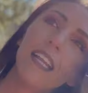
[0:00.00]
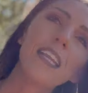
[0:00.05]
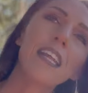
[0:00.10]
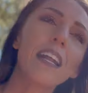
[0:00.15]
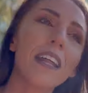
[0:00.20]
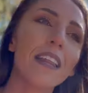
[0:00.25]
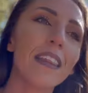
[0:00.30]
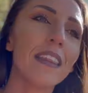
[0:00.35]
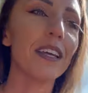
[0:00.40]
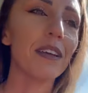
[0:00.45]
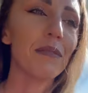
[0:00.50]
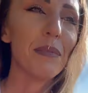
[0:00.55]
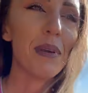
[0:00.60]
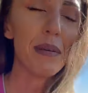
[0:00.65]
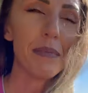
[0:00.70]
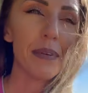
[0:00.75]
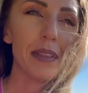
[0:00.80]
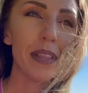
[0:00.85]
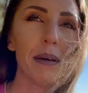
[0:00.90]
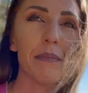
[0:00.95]
that I think
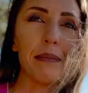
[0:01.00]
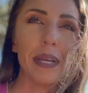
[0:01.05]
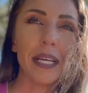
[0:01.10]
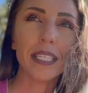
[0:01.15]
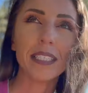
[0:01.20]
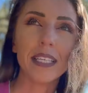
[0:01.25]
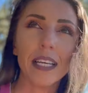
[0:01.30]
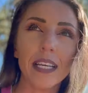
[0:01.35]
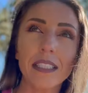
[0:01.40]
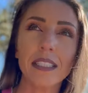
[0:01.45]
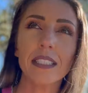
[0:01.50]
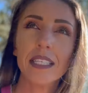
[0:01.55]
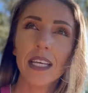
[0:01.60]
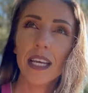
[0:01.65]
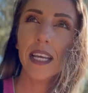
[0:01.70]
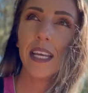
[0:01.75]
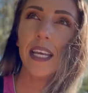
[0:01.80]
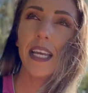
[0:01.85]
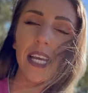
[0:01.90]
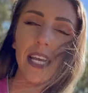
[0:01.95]
maybe that makes sense
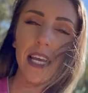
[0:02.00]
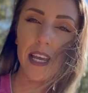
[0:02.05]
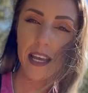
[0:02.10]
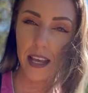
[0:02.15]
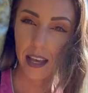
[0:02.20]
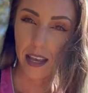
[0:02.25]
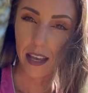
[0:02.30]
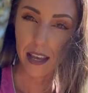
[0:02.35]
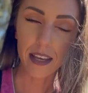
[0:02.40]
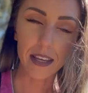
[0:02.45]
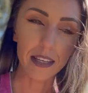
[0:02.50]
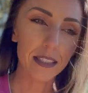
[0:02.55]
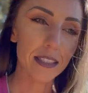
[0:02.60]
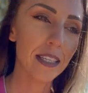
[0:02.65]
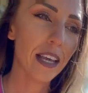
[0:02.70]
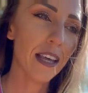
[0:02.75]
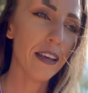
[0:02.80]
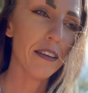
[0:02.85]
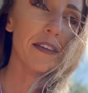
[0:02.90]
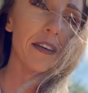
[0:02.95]
is
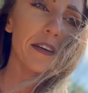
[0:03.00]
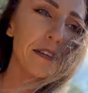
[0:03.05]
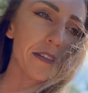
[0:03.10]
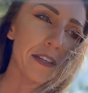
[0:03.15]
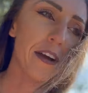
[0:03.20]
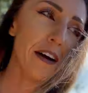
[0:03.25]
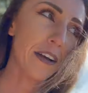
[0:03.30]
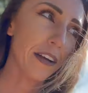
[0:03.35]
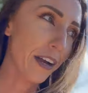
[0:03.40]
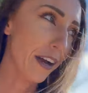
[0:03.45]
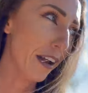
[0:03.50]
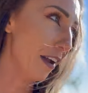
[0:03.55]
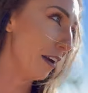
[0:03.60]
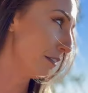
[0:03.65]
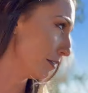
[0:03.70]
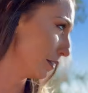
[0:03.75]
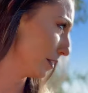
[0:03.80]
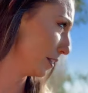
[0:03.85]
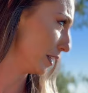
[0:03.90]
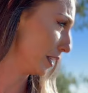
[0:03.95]
if your dog got
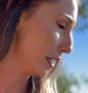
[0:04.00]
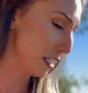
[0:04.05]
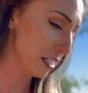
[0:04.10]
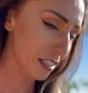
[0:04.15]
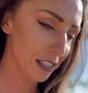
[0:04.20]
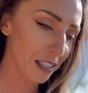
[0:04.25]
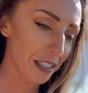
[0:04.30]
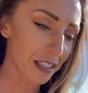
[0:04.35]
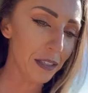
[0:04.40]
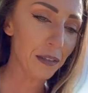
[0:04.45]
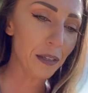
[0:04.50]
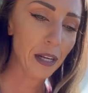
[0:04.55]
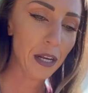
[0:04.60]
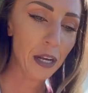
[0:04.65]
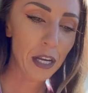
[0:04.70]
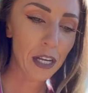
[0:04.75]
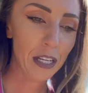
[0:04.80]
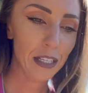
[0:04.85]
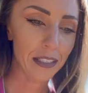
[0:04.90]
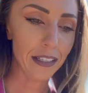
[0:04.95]
off the leash and it
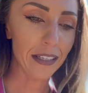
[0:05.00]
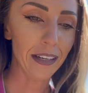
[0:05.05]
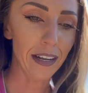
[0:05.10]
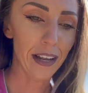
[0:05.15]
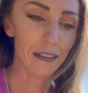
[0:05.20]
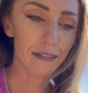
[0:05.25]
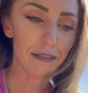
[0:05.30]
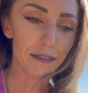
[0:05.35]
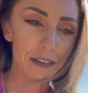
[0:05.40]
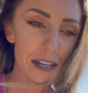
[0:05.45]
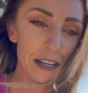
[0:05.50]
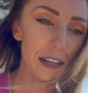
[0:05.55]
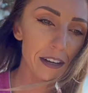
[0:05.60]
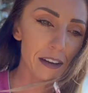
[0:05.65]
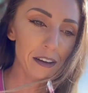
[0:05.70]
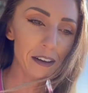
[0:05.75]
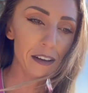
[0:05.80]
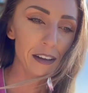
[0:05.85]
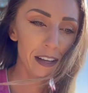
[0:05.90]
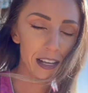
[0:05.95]
didn't have
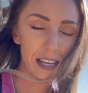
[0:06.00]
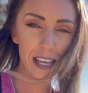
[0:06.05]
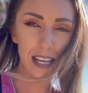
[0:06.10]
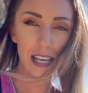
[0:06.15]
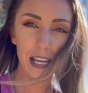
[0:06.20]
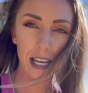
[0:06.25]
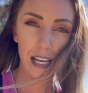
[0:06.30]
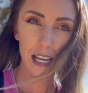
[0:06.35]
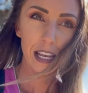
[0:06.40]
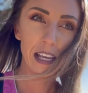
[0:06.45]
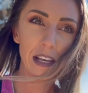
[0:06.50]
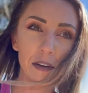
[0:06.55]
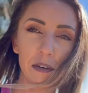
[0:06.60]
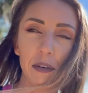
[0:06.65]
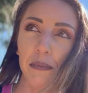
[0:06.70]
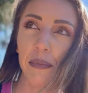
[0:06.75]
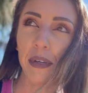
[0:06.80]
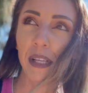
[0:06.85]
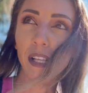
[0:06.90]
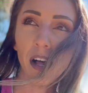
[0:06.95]
recall, it
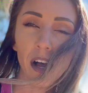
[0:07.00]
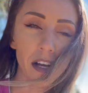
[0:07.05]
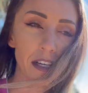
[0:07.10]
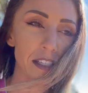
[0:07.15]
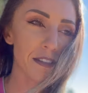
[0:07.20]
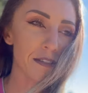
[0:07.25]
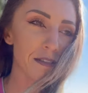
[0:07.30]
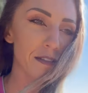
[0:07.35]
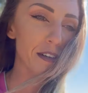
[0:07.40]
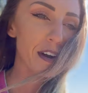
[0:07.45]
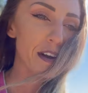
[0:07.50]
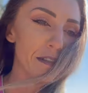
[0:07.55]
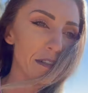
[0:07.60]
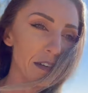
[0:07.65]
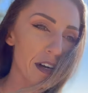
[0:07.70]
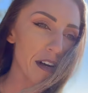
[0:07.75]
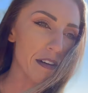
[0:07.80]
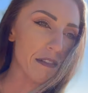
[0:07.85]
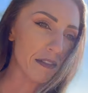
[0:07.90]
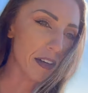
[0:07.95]
would be lost forever.
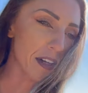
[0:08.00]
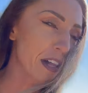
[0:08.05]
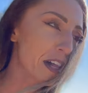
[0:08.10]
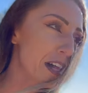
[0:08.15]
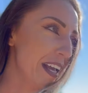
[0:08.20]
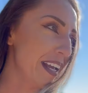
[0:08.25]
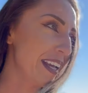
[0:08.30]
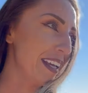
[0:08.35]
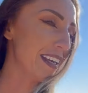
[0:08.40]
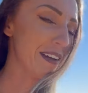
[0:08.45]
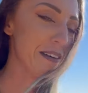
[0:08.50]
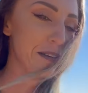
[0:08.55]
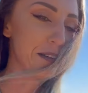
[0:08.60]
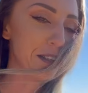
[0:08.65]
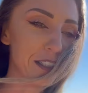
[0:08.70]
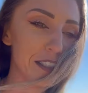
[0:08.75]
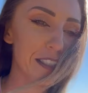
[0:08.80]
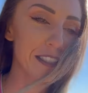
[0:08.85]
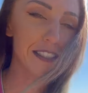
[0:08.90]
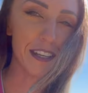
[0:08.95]
I feel like it would
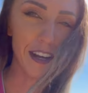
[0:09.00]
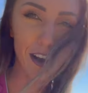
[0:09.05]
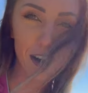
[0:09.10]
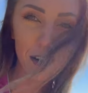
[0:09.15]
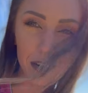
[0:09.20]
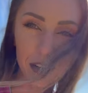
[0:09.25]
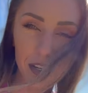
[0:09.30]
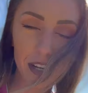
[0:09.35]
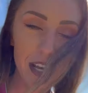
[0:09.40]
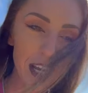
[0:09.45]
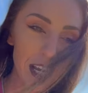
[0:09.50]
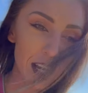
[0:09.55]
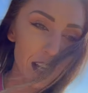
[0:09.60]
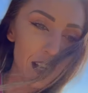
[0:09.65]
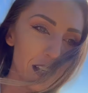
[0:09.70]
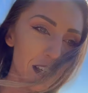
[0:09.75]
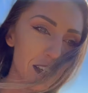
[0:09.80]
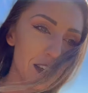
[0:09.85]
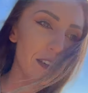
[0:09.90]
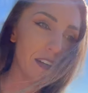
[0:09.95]
just go and
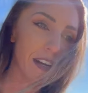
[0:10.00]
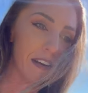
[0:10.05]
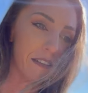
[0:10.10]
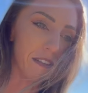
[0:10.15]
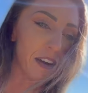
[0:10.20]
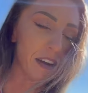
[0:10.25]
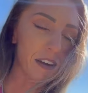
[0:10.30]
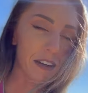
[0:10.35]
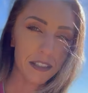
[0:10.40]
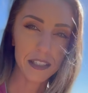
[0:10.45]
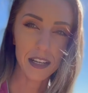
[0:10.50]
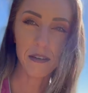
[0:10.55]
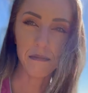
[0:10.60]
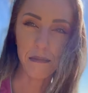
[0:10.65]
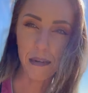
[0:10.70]
you'd have a hard time